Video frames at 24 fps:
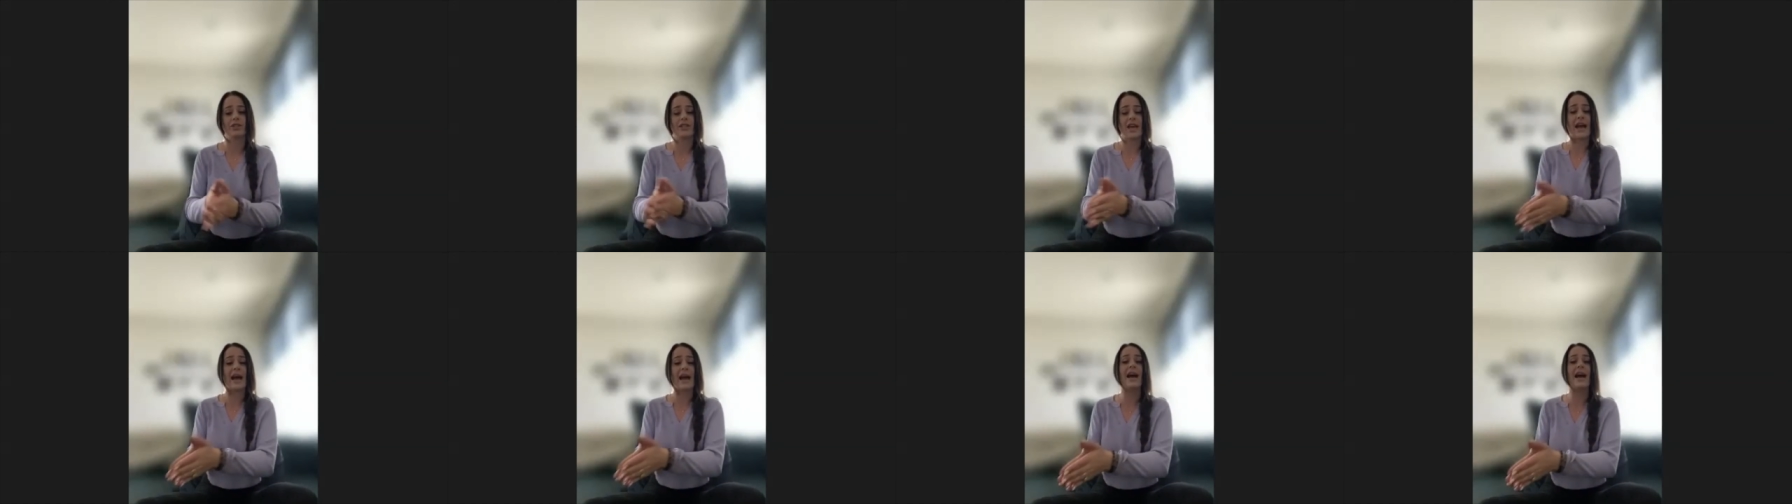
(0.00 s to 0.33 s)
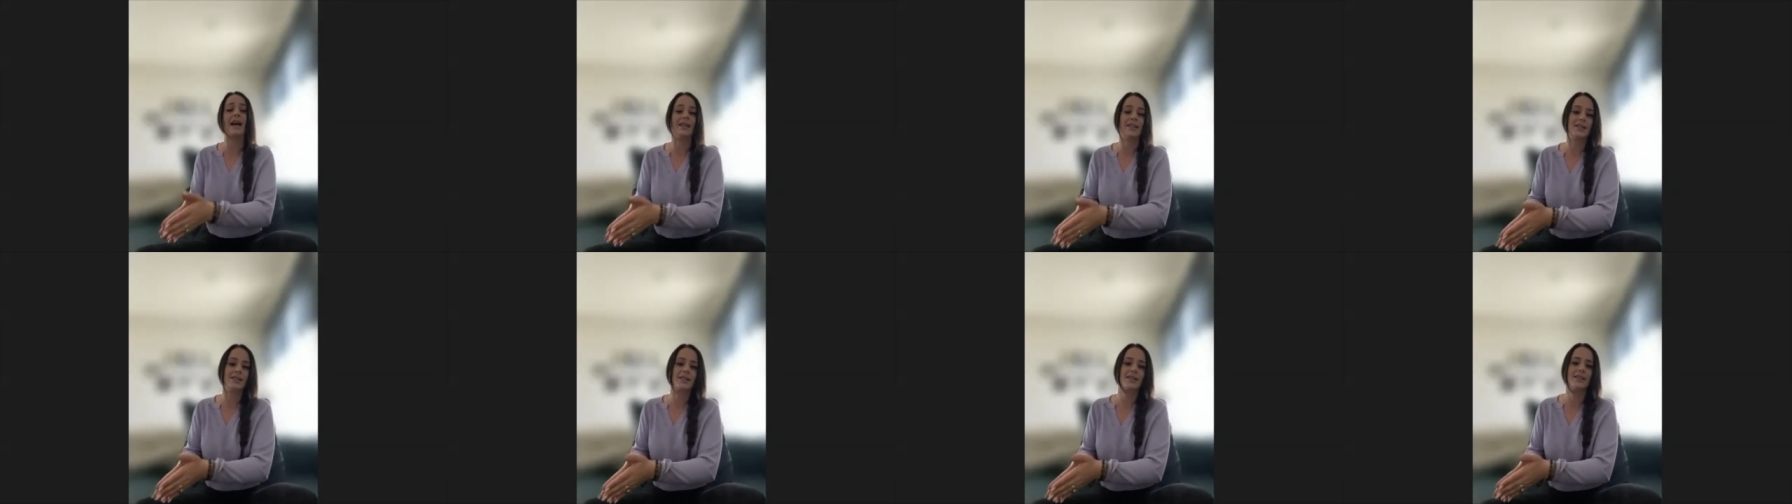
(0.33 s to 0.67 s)

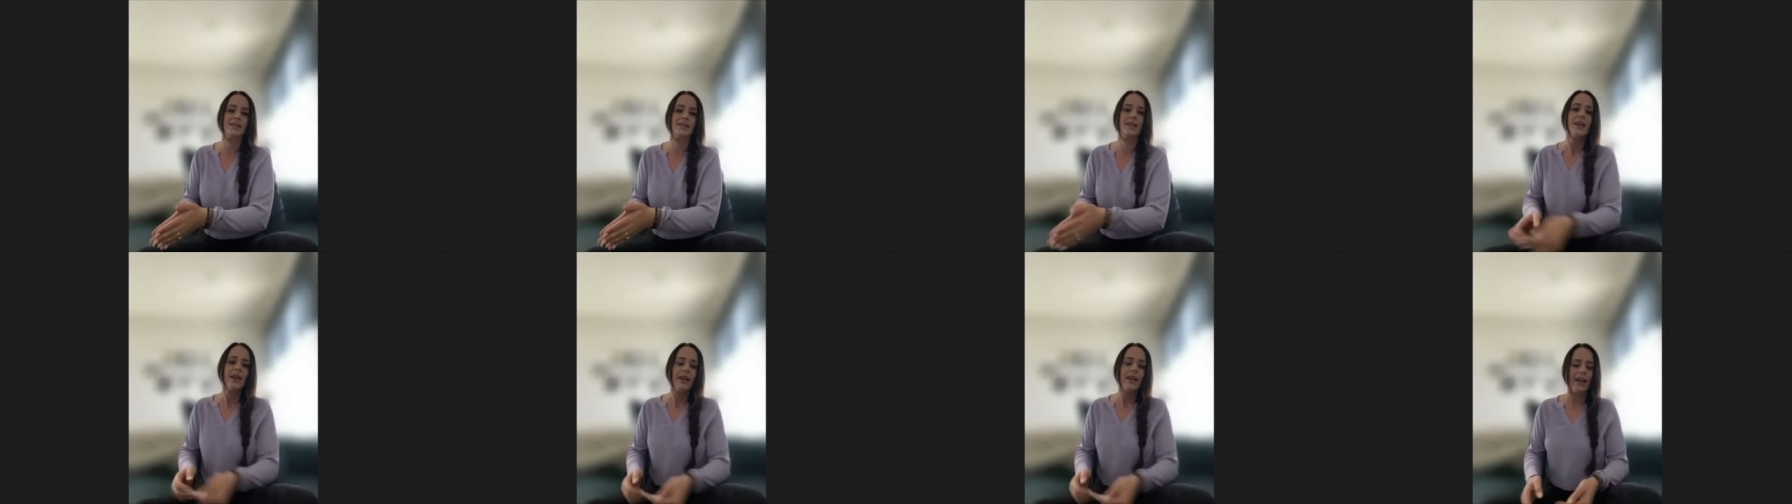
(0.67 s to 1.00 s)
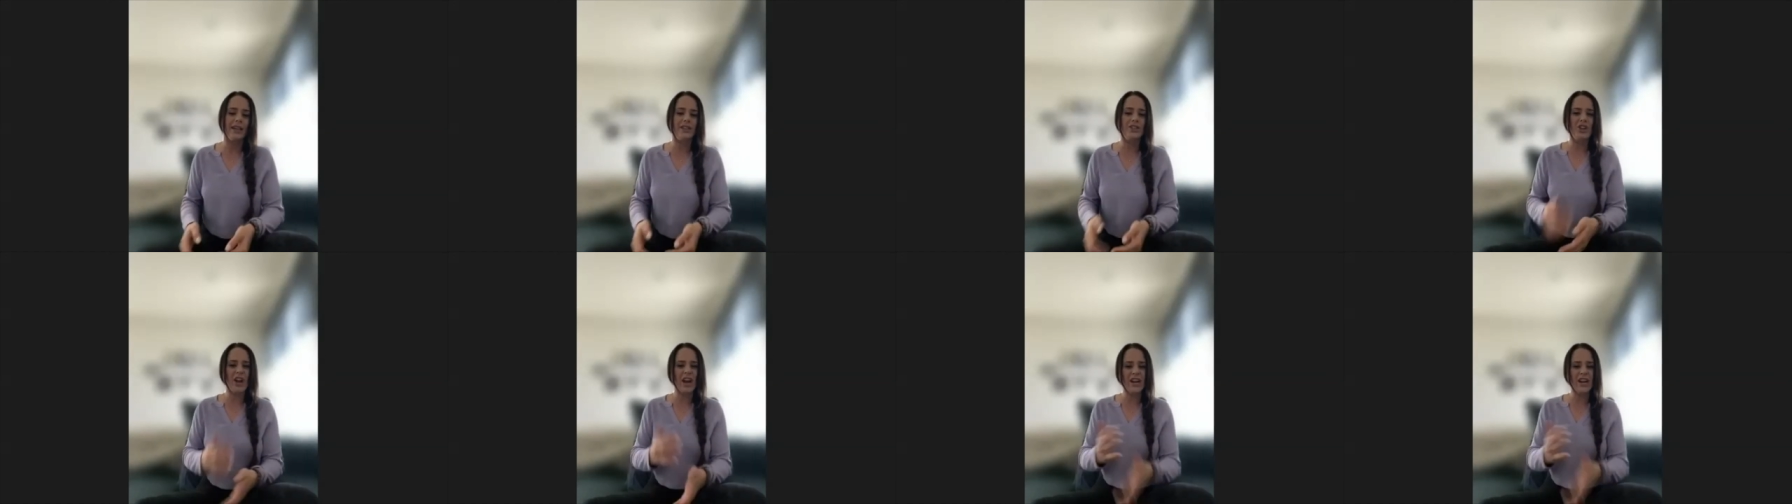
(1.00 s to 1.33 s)
tasks
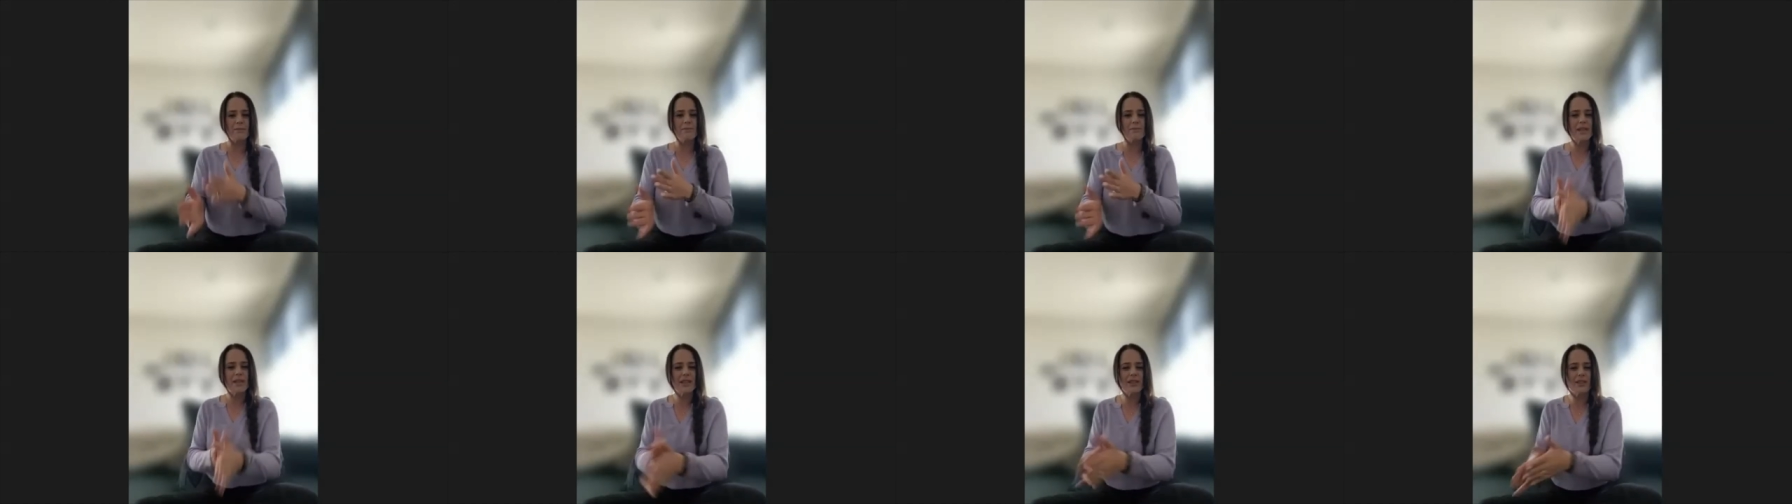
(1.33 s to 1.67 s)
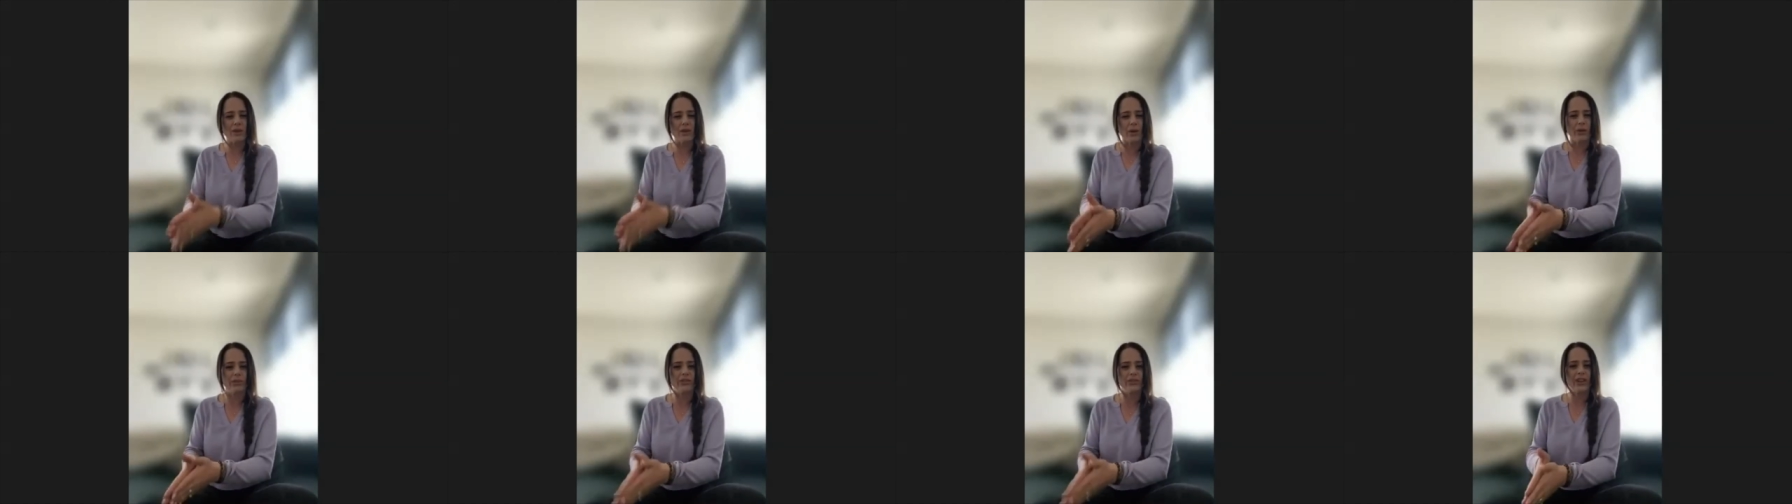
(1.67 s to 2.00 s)
and try to meet
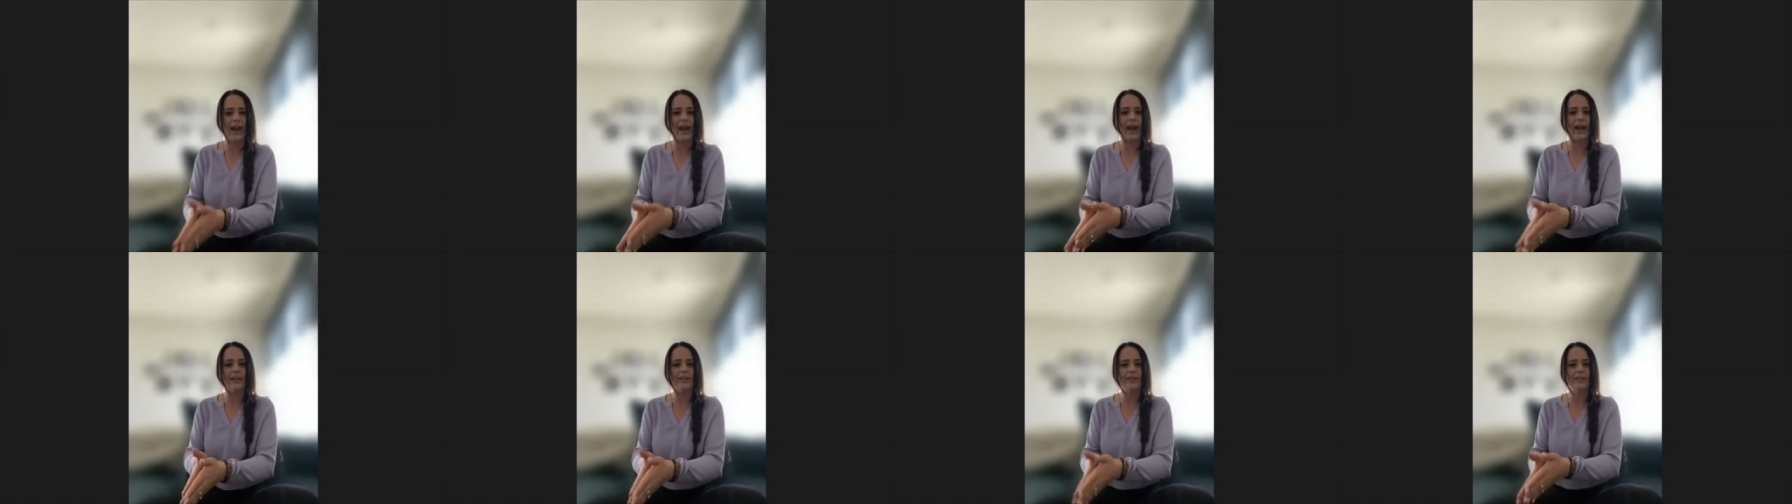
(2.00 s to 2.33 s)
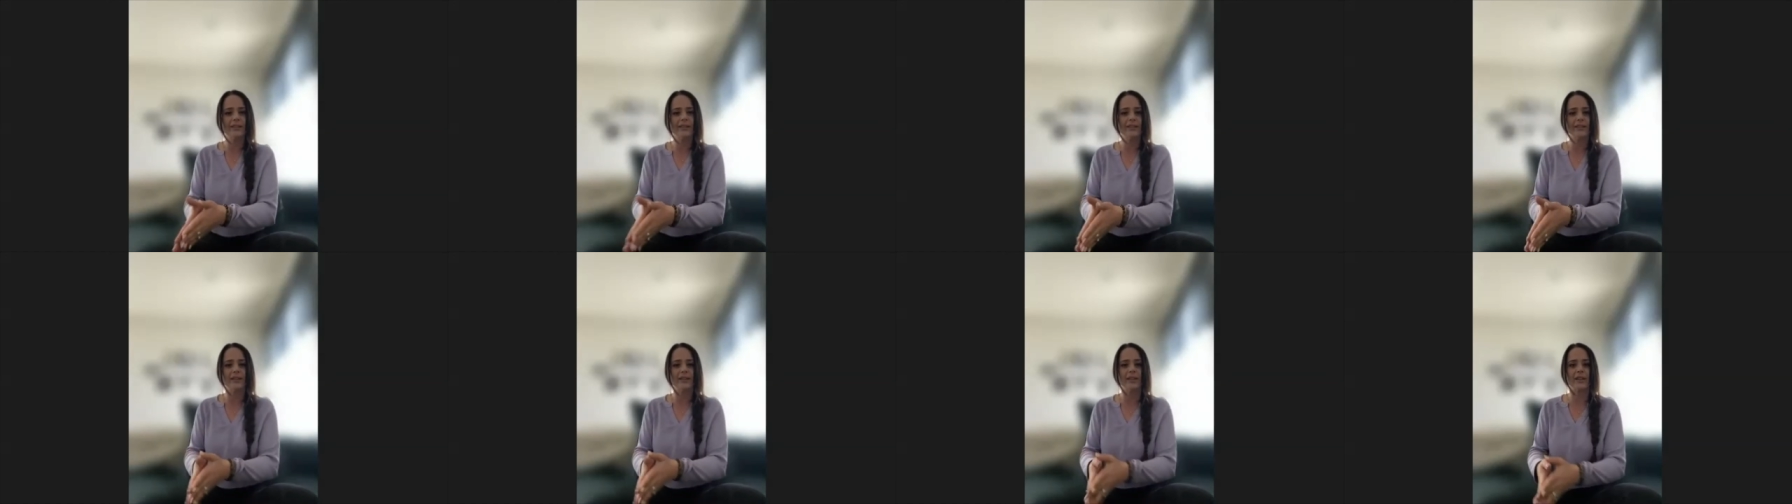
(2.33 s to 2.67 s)
those tasks.